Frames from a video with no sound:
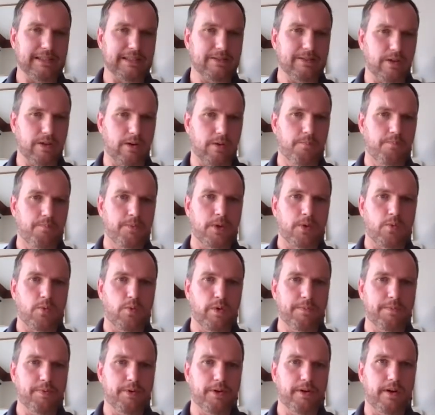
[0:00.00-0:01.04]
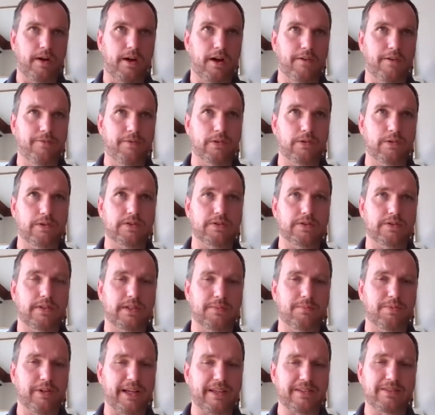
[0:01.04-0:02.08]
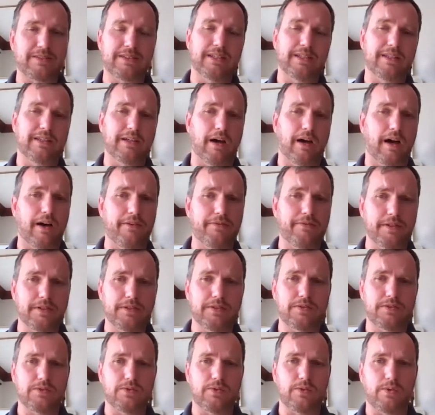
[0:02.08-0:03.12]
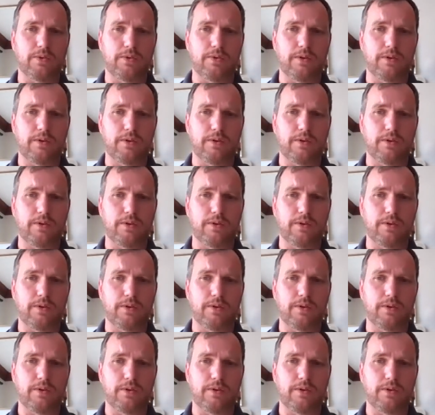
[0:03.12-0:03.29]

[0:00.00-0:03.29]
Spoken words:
So we put our focus, the complexity in the office,